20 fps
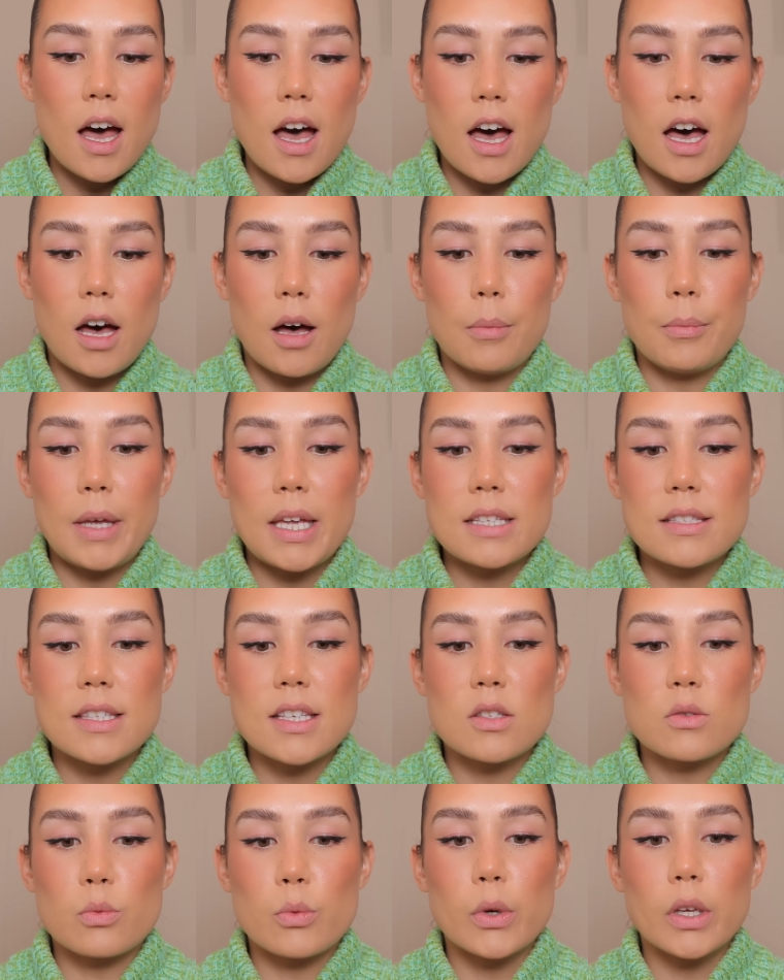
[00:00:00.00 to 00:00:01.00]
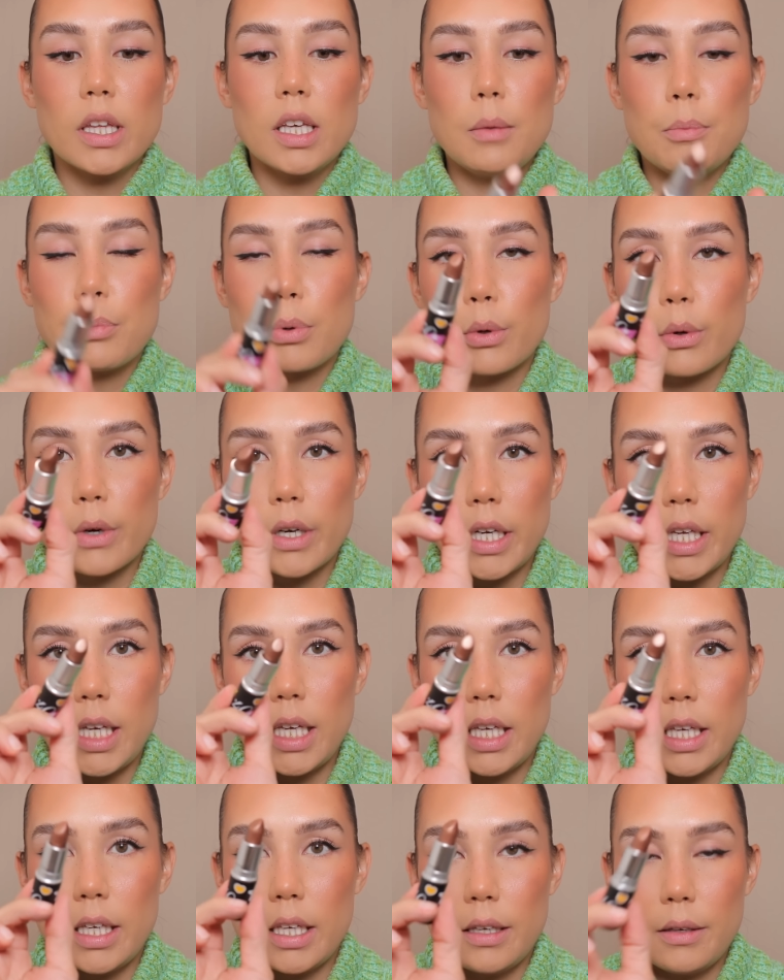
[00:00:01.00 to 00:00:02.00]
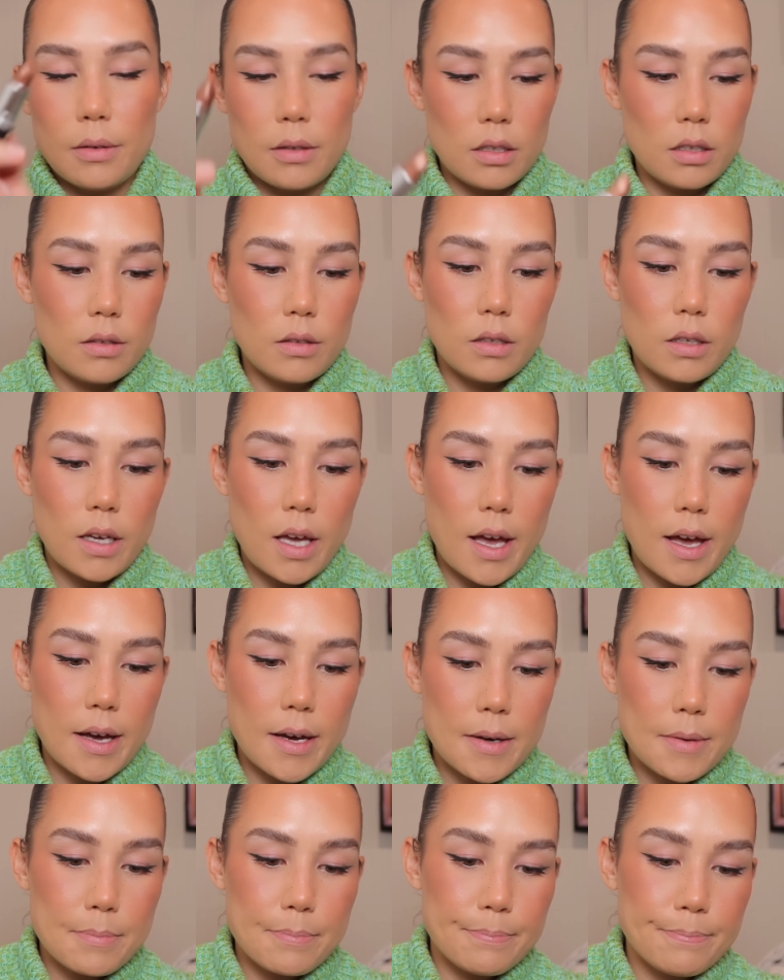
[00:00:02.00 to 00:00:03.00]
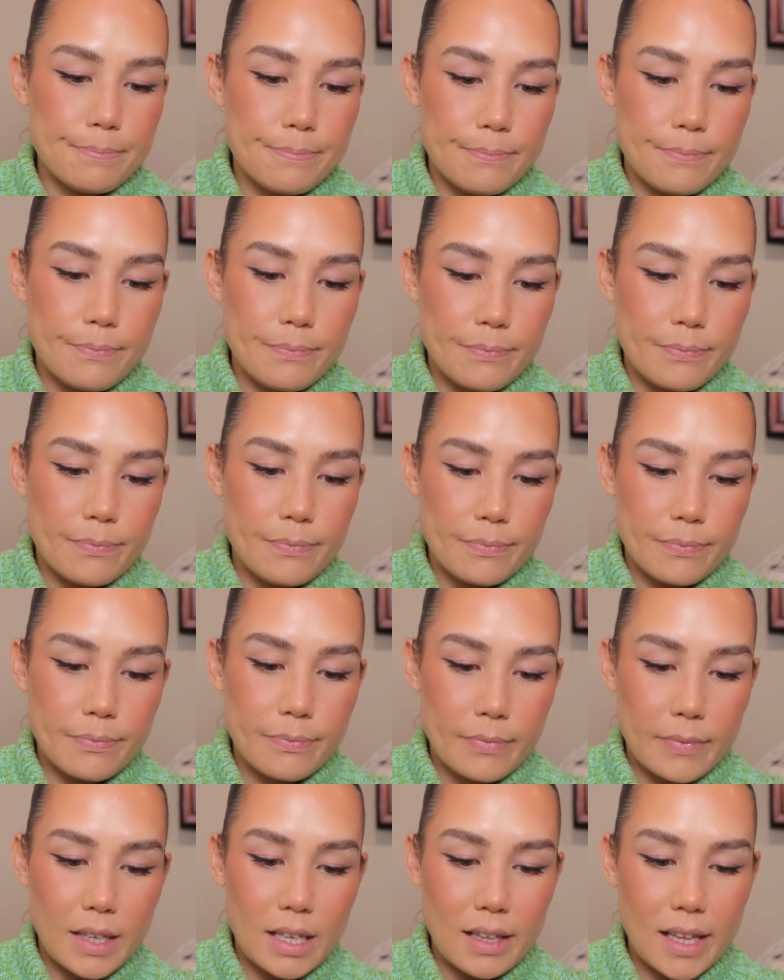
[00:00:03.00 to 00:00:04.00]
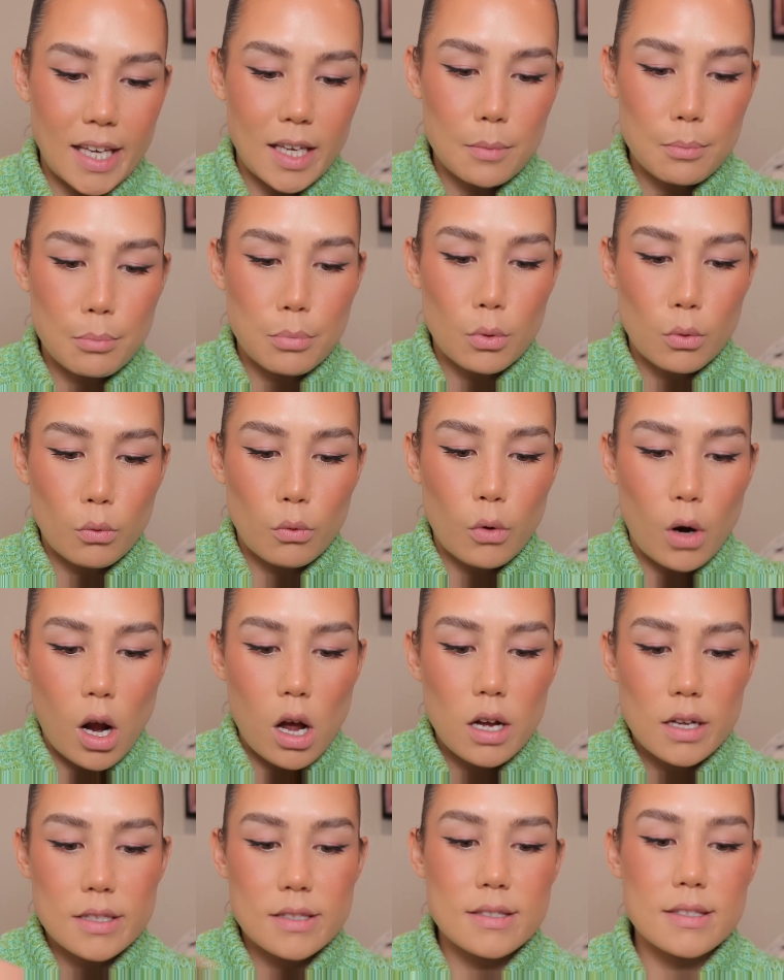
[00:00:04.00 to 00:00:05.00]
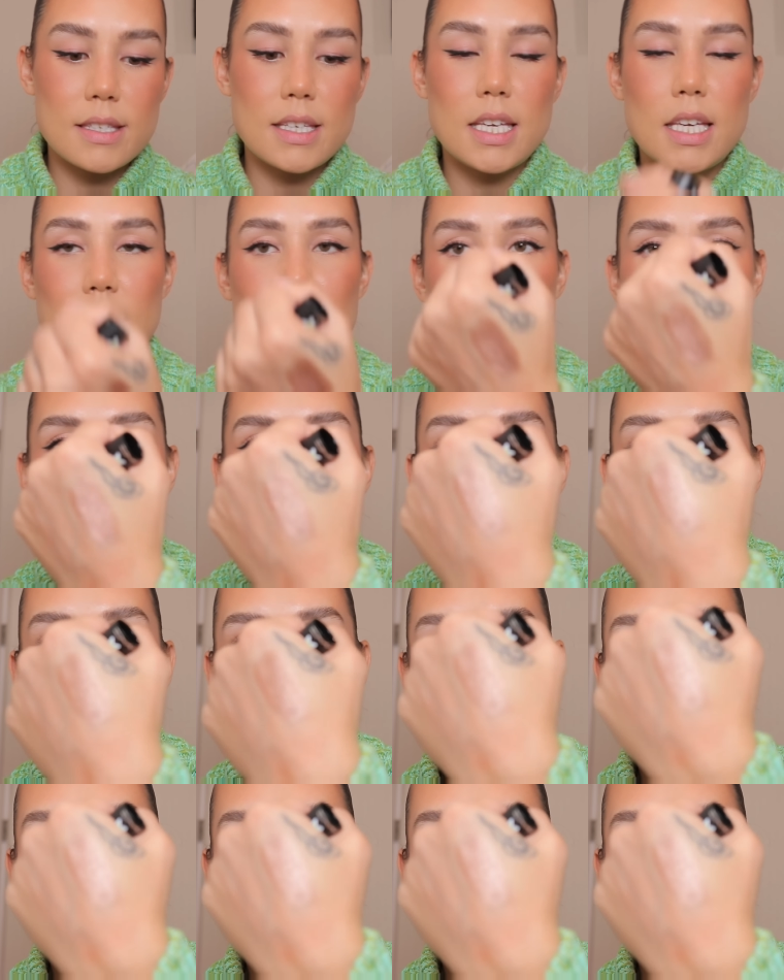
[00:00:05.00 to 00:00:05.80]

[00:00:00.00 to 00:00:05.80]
Um, it's this really pretty, um, like bronzy,